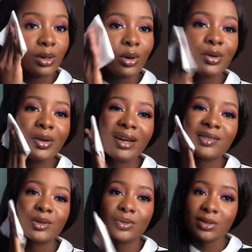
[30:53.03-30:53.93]
All you
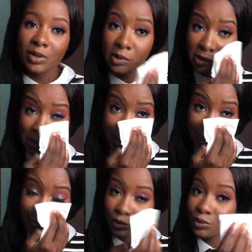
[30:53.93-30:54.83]
have to do is just
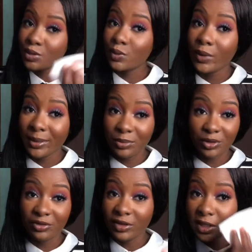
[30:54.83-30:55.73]
dab. Don't swipe your
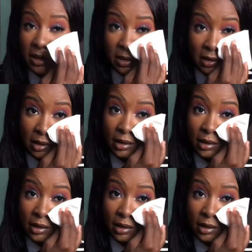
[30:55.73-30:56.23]
face,